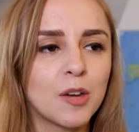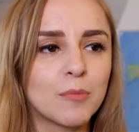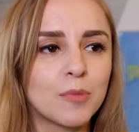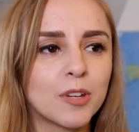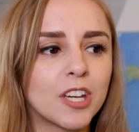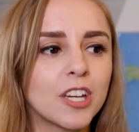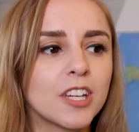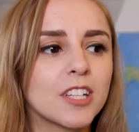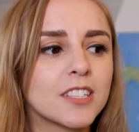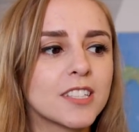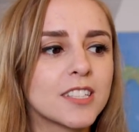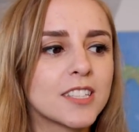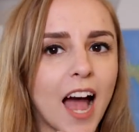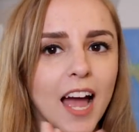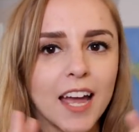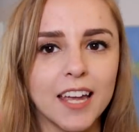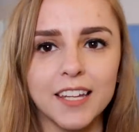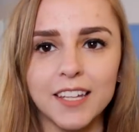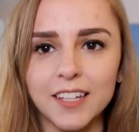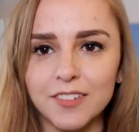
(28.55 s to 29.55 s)
because
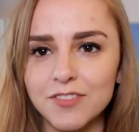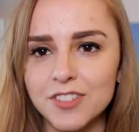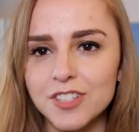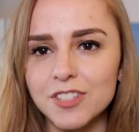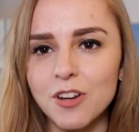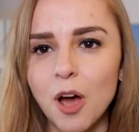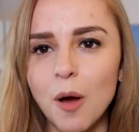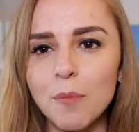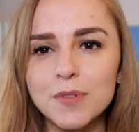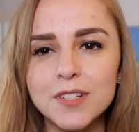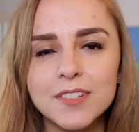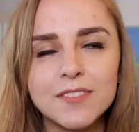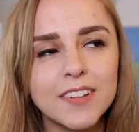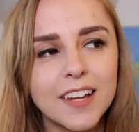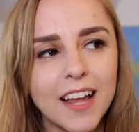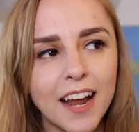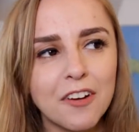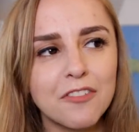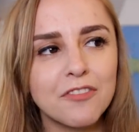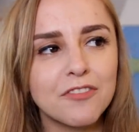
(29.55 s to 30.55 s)
I have stopped
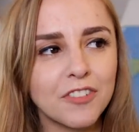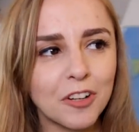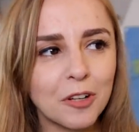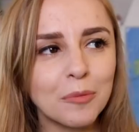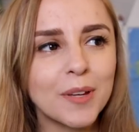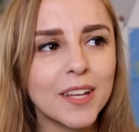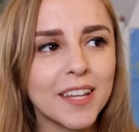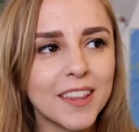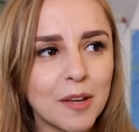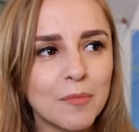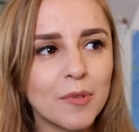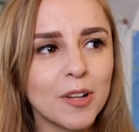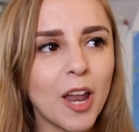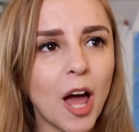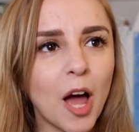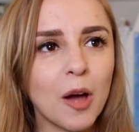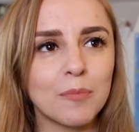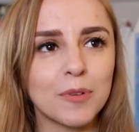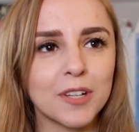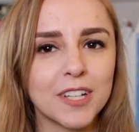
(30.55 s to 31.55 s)
kind of filming them a
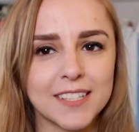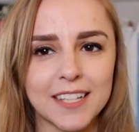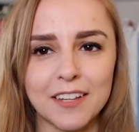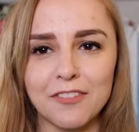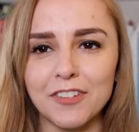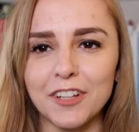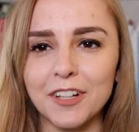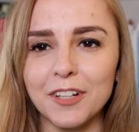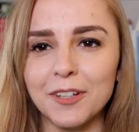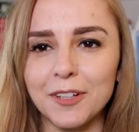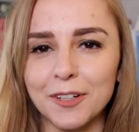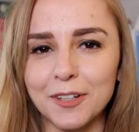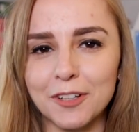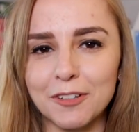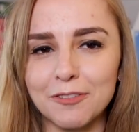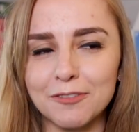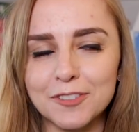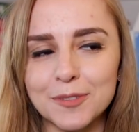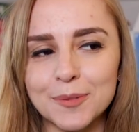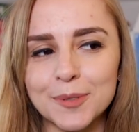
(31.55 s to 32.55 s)
lot because I feel
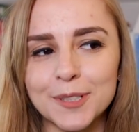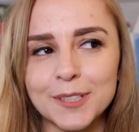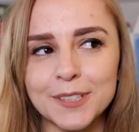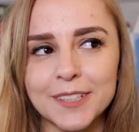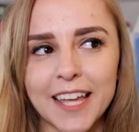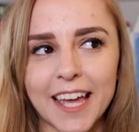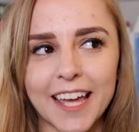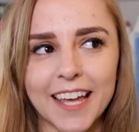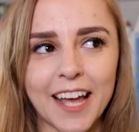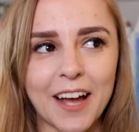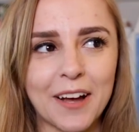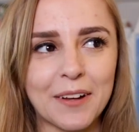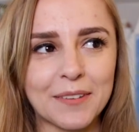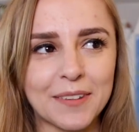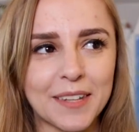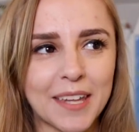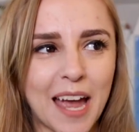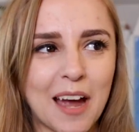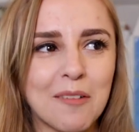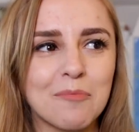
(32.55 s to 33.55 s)
uncomfortable getting out
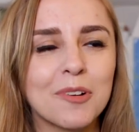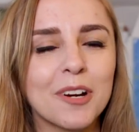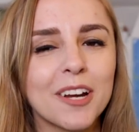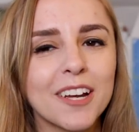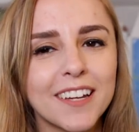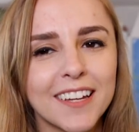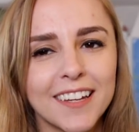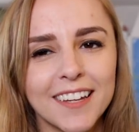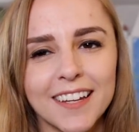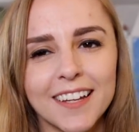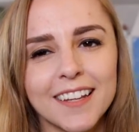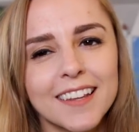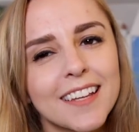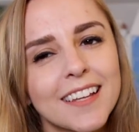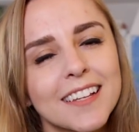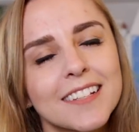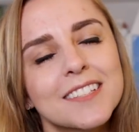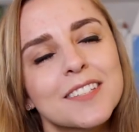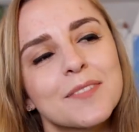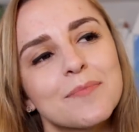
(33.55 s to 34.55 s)
the camera and
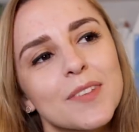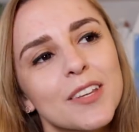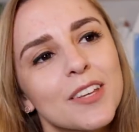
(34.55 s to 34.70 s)
things.